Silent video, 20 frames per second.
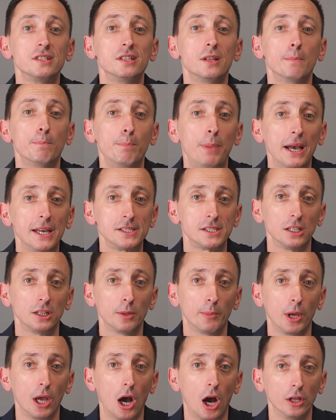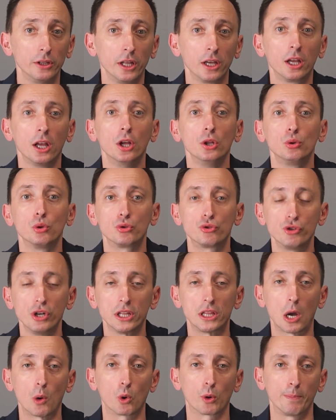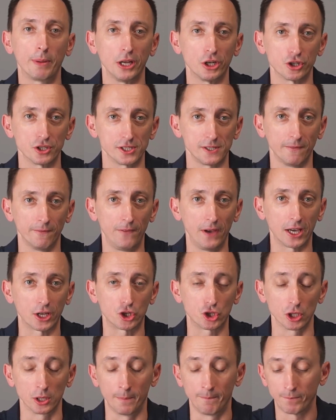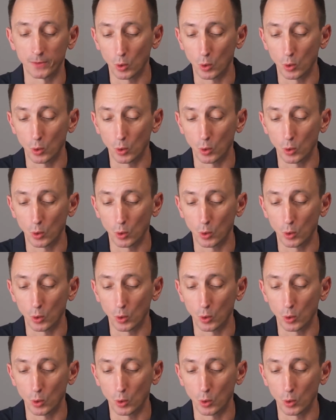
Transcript: the best antibiotic to treat our patient's infection?